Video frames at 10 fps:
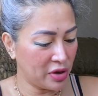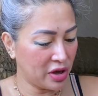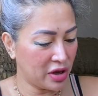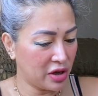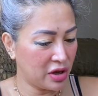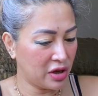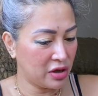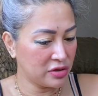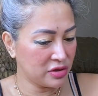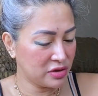
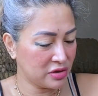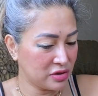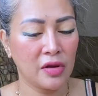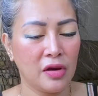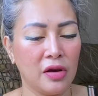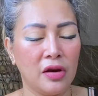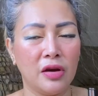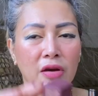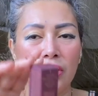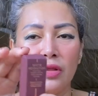is
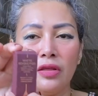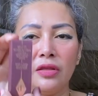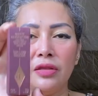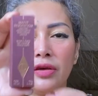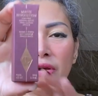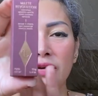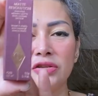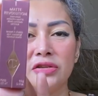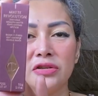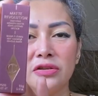
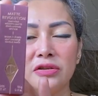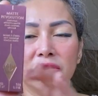this